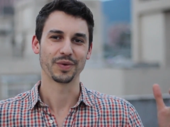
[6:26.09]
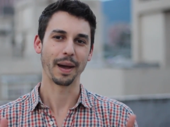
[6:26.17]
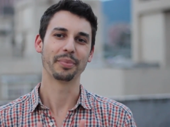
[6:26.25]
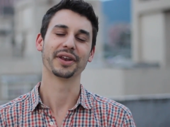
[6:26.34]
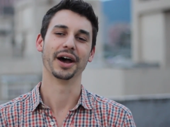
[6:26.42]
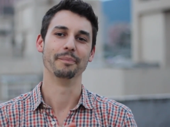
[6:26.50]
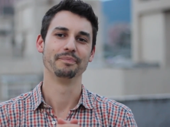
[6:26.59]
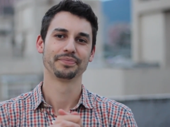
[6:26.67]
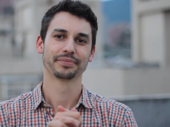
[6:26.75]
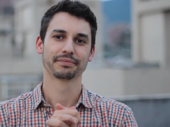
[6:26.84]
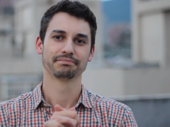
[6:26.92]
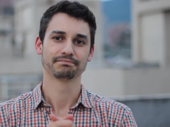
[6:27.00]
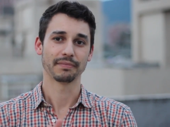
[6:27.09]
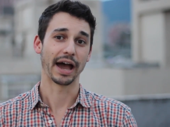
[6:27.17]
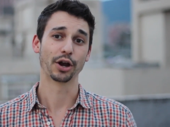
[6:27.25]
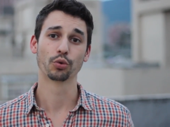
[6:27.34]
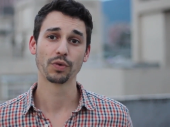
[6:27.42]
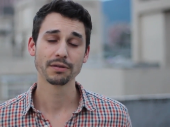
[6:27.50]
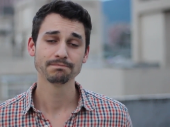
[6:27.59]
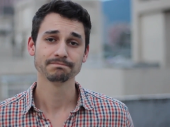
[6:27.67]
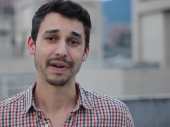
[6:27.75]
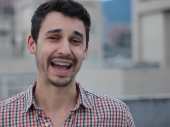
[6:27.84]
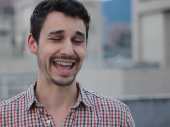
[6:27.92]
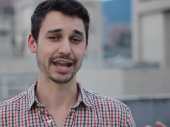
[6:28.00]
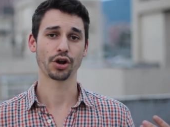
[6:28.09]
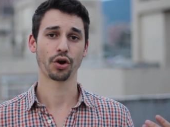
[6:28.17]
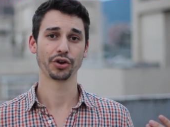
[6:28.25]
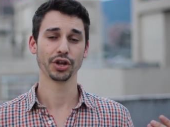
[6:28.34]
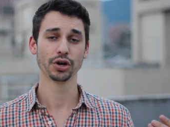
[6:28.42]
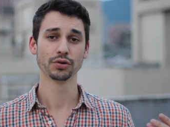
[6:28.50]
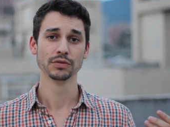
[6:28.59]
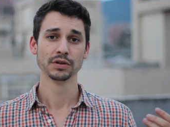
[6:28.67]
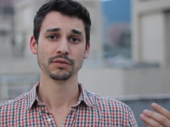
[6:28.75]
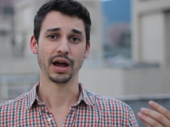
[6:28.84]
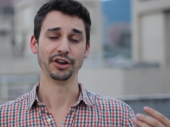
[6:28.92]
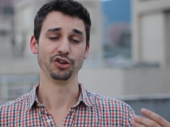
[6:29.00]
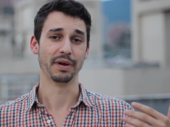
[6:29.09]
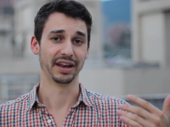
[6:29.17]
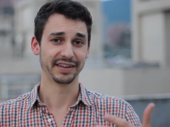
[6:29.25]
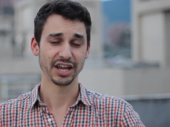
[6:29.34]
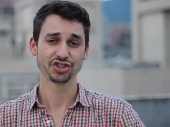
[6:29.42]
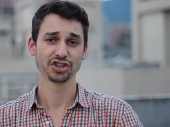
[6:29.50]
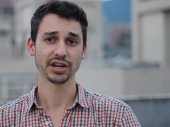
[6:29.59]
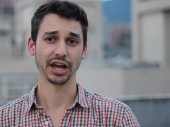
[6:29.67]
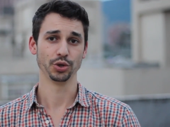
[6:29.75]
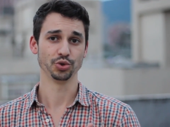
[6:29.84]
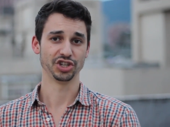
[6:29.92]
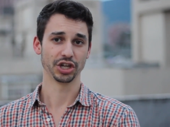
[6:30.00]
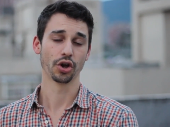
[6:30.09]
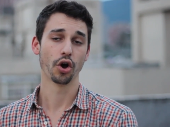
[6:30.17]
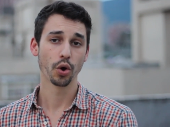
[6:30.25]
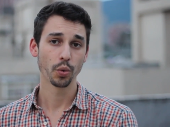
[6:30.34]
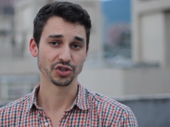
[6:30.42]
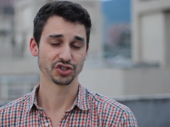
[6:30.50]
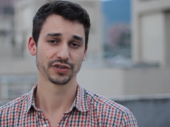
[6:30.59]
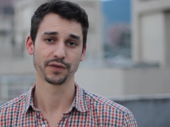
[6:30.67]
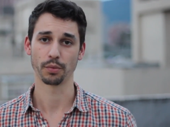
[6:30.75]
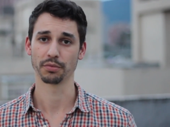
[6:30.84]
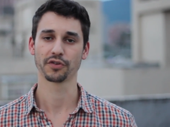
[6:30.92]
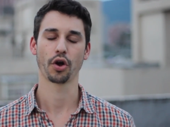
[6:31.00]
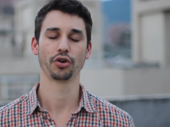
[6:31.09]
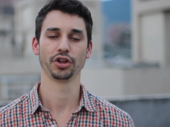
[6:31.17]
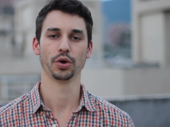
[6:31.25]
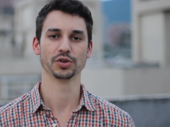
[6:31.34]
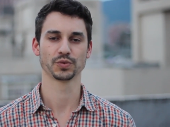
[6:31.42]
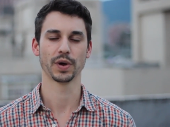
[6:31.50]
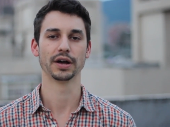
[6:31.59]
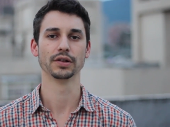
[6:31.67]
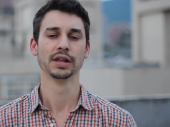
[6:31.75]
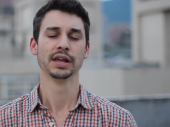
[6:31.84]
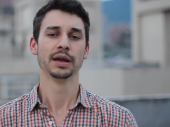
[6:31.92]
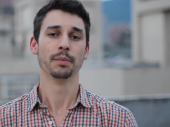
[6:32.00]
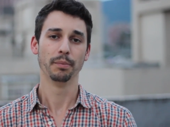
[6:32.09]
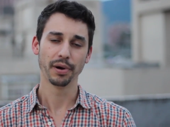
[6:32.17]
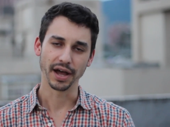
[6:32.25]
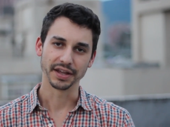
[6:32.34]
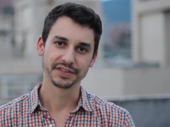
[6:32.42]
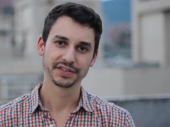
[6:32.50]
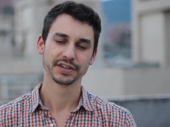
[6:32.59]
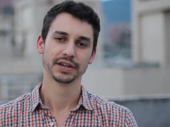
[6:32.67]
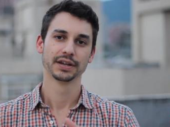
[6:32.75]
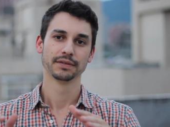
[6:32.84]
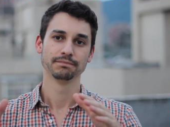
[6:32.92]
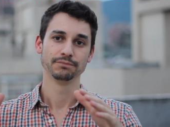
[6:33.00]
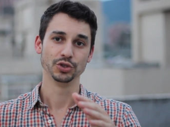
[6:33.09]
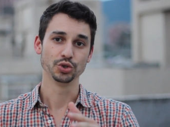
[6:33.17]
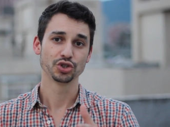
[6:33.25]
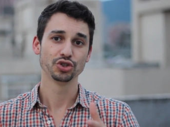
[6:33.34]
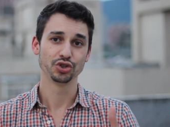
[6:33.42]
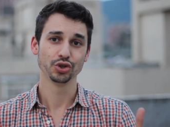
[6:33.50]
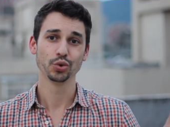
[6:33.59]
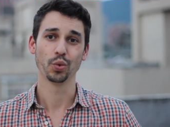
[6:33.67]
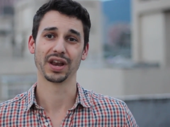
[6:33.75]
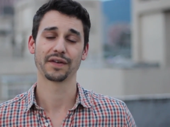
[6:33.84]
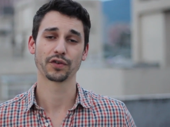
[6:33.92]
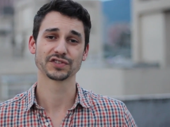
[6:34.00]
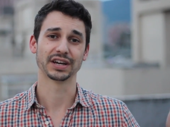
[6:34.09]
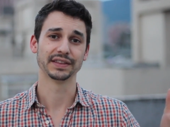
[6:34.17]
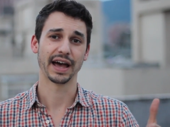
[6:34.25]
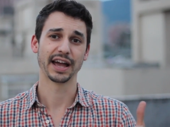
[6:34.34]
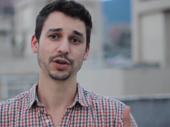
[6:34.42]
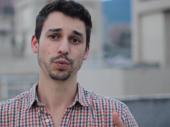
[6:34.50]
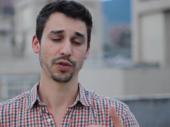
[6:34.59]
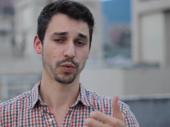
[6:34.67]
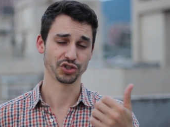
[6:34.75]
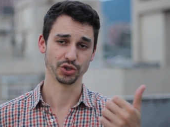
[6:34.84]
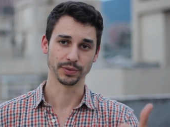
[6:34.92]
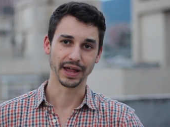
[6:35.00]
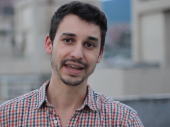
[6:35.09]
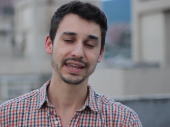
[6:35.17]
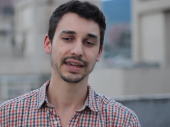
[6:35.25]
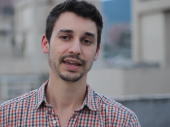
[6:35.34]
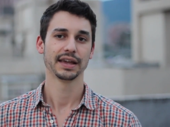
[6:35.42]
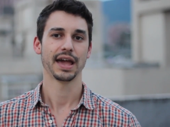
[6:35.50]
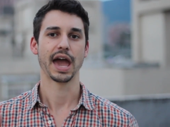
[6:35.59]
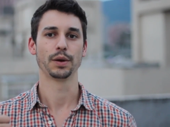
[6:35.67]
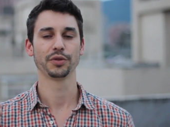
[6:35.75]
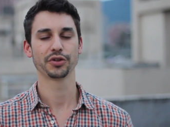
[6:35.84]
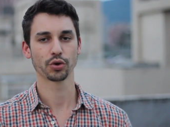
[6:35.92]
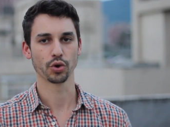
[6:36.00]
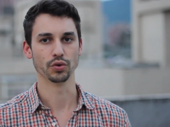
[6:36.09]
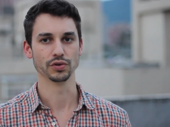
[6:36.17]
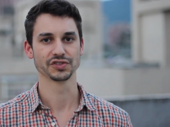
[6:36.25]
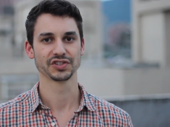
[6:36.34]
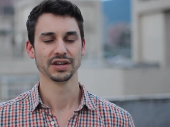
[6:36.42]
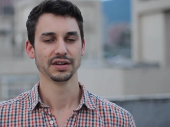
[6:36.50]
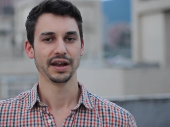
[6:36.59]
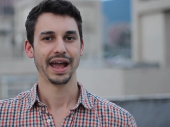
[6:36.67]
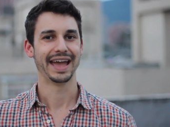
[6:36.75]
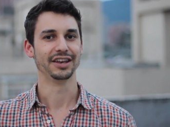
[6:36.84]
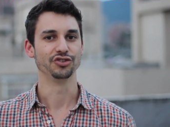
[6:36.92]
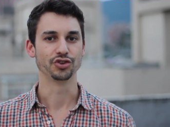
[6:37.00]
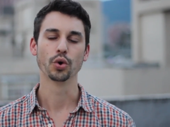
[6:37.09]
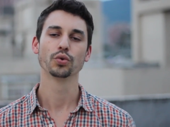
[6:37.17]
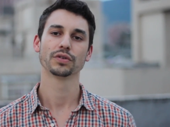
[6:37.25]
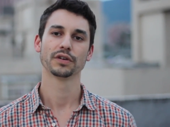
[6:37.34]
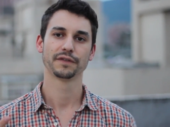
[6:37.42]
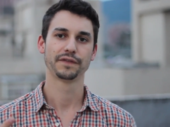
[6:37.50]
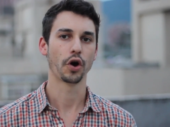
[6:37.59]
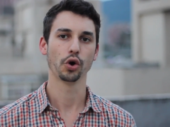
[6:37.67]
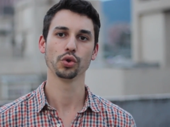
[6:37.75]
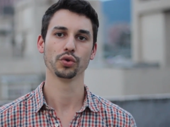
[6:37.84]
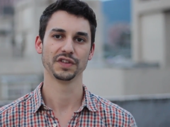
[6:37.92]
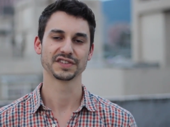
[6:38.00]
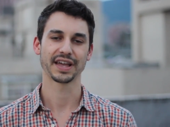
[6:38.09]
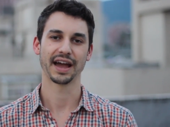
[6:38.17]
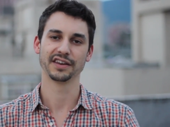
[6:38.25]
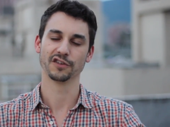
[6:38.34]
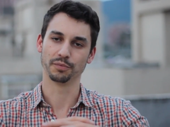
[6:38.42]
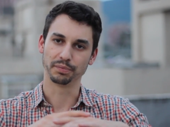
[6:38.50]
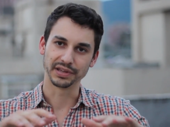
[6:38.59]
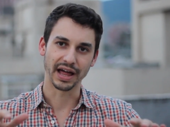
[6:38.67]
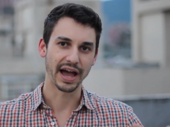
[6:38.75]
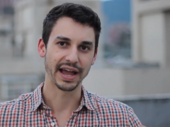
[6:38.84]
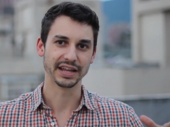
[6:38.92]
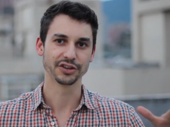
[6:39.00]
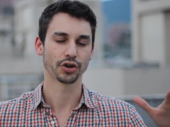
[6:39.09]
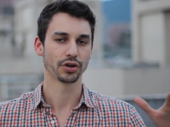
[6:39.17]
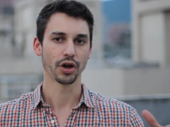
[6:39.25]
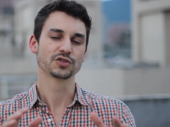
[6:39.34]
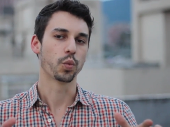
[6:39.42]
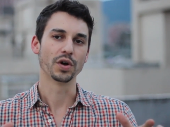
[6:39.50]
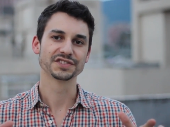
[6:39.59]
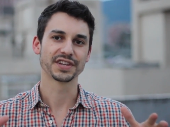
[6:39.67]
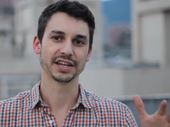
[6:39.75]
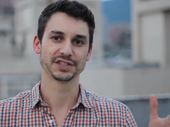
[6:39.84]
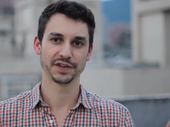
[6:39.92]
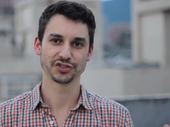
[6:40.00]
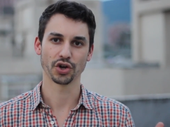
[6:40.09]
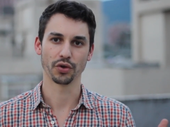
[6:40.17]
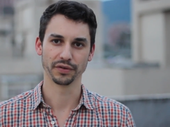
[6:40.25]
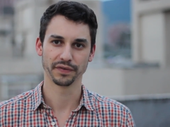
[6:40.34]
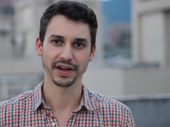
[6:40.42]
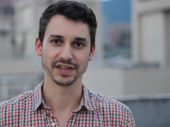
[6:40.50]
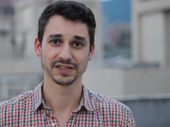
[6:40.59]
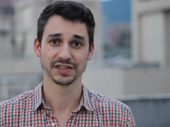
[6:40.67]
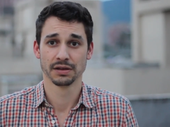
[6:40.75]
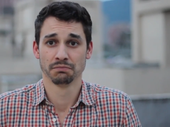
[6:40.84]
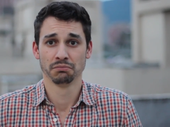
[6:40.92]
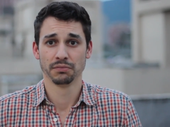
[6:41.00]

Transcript: to wrap it up, I don't run, I hate cardio, I do meditation, I do Qigong, which is a form of cardio as well, but you should do whatever is aligned with what you like and with your goals, and don't follow this kind of blind, one size fits all advice.